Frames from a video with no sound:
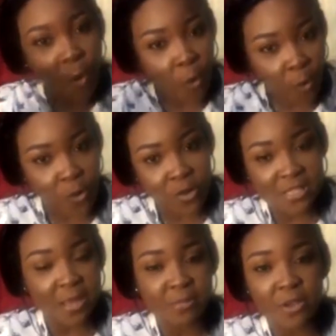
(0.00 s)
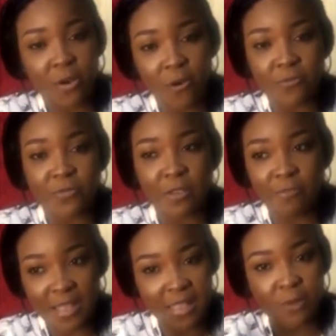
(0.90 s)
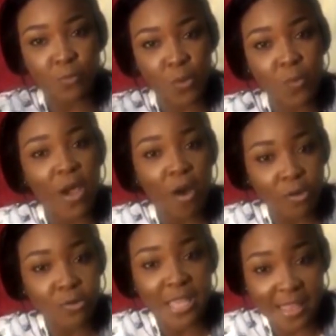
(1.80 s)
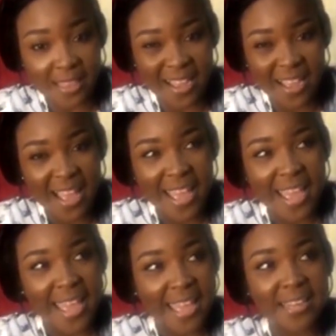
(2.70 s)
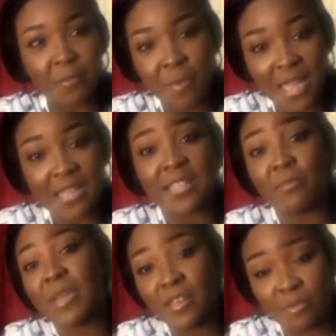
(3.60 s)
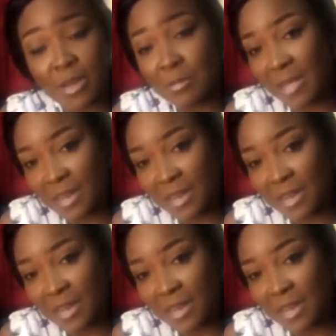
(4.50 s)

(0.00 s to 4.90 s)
So I don't really have a favorite. Trust me. Please don't say I should marry Buju.